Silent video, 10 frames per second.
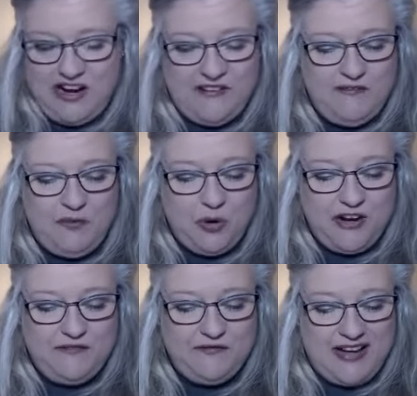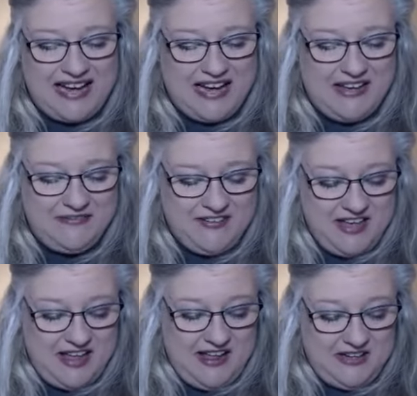and 45.
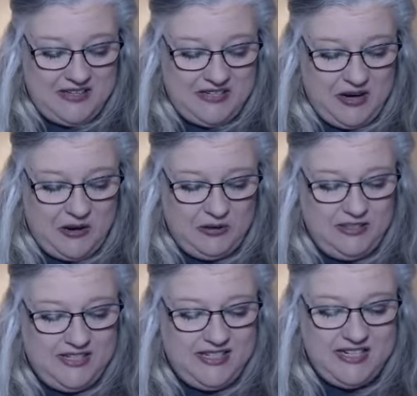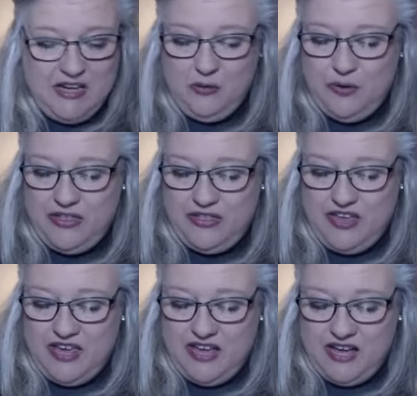So let's deal with
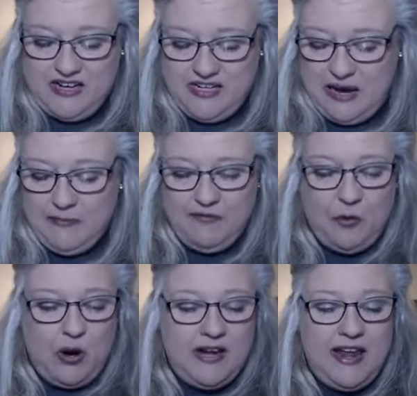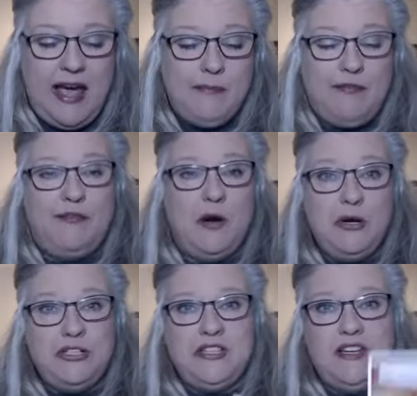the uh, time for a nap
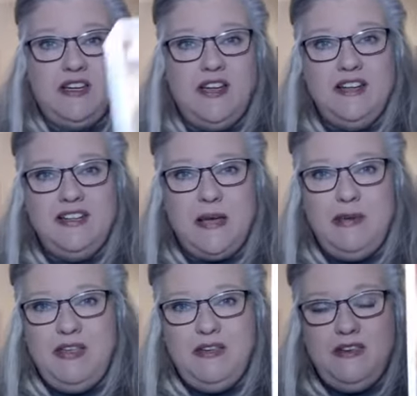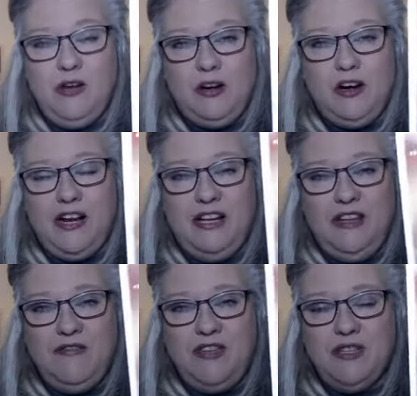first. Debbie, you're going to
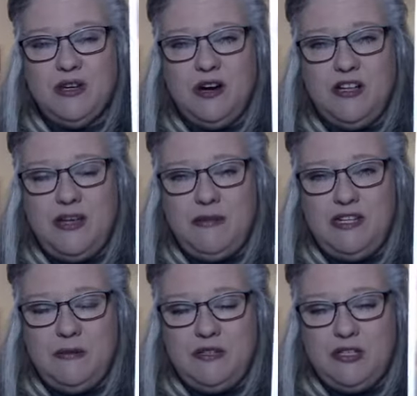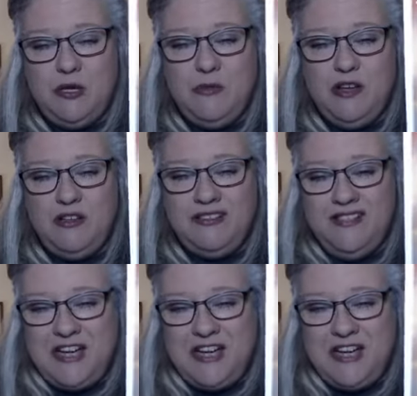love this card, Debbie Tibbetts Tumio.